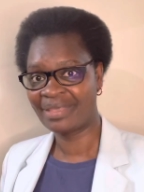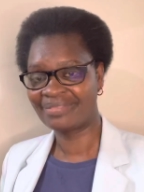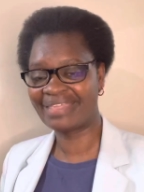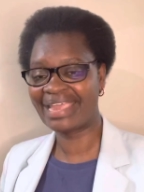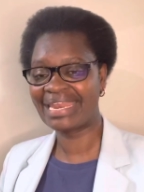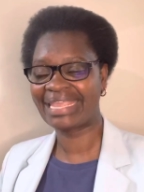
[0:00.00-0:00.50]

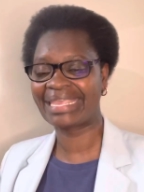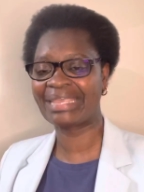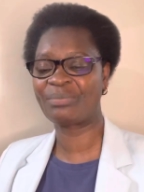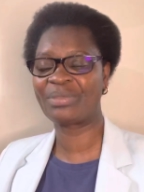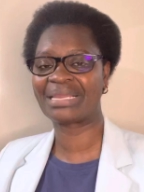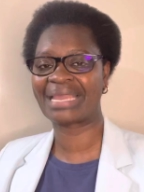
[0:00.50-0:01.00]
Then he
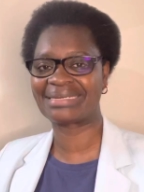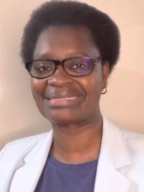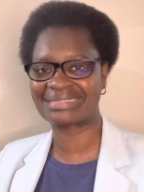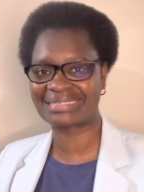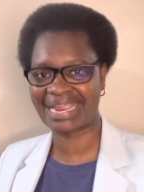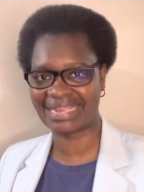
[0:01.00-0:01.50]
will
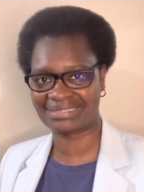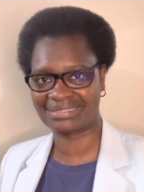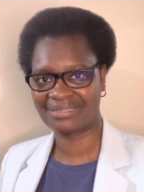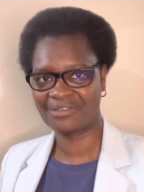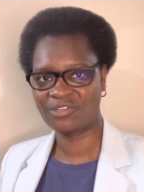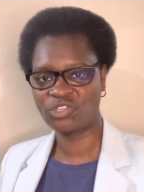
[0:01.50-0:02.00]

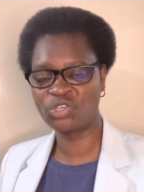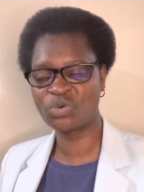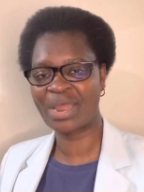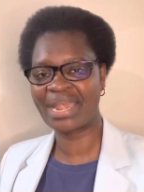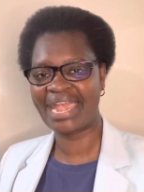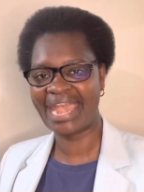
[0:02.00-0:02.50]
address
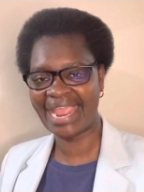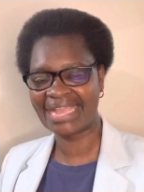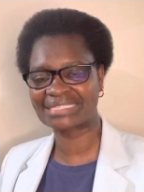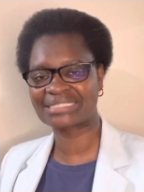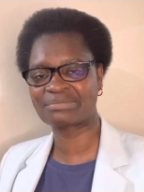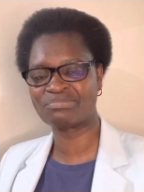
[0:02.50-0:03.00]
your
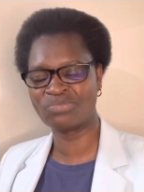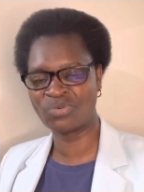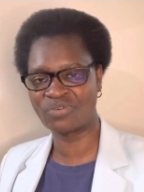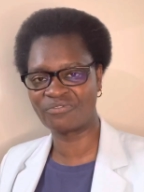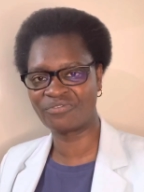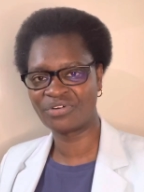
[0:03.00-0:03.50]
next
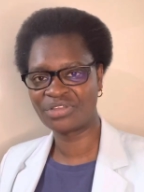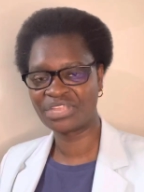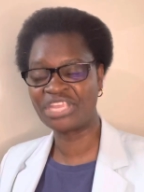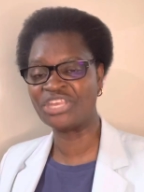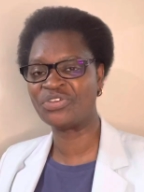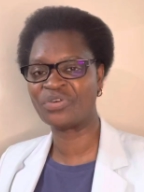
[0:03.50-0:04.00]
move
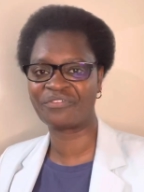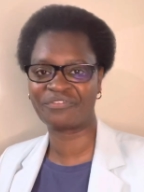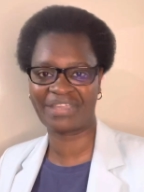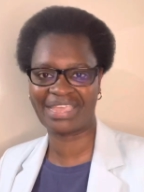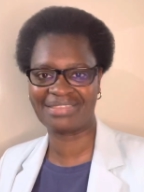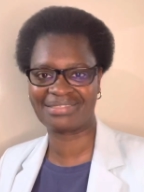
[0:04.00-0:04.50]
in your
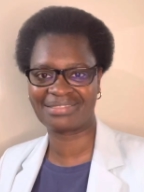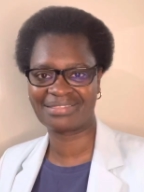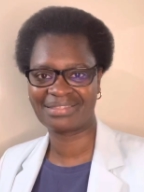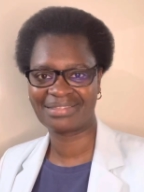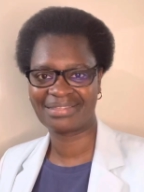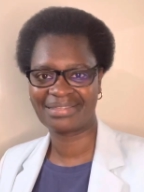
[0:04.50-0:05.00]
faith.
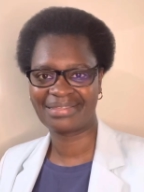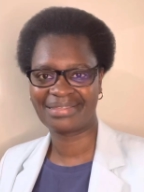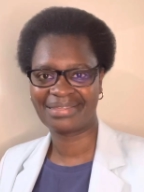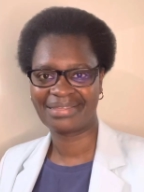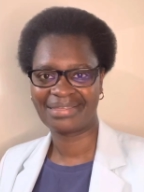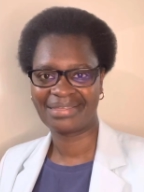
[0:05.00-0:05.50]

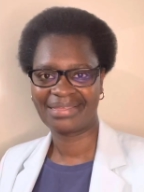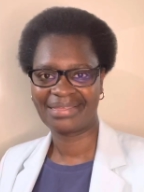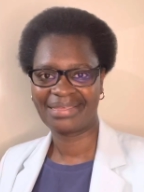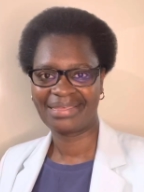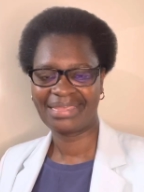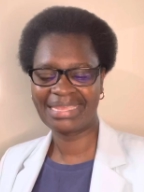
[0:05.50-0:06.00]

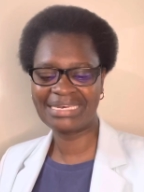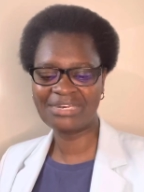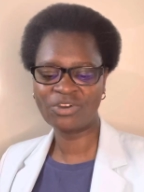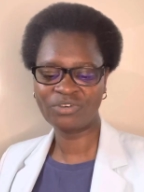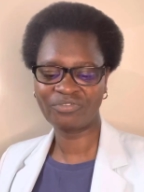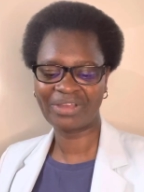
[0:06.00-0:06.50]
He did
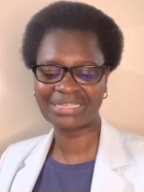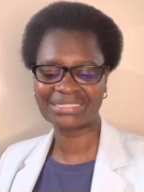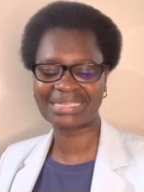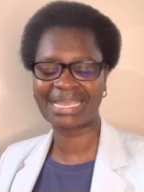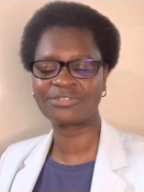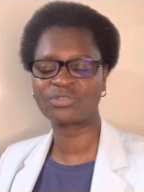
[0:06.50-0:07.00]
not first
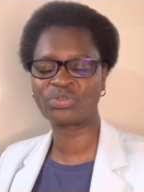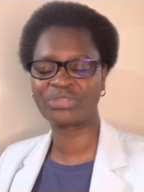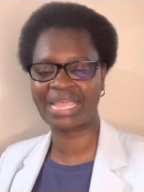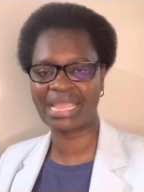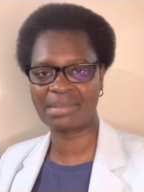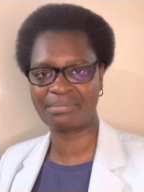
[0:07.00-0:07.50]
turn to
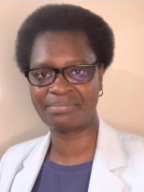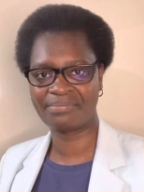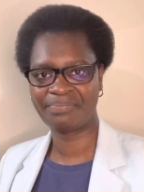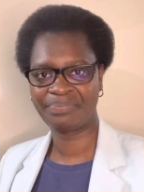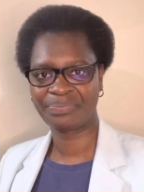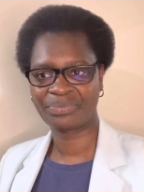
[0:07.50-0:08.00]
them,
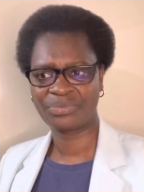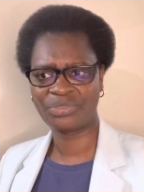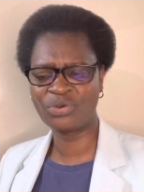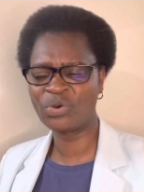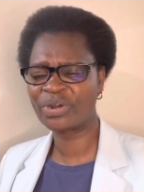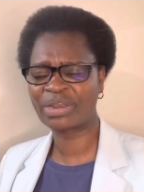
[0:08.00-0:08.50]

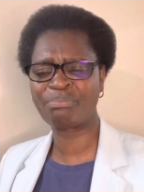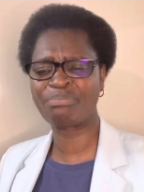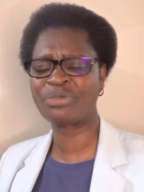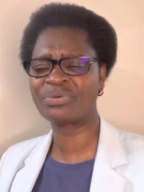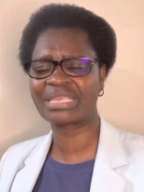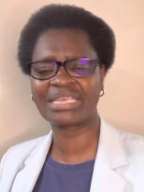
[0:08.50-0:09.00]
you know,
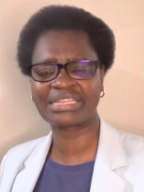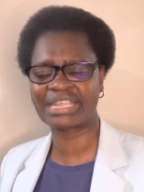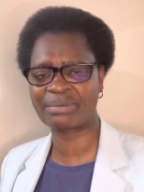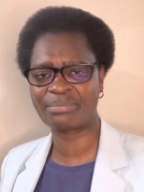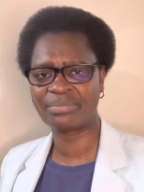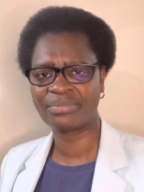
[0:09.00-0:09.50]
rebuking
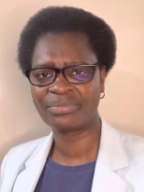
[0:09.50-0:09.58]
them.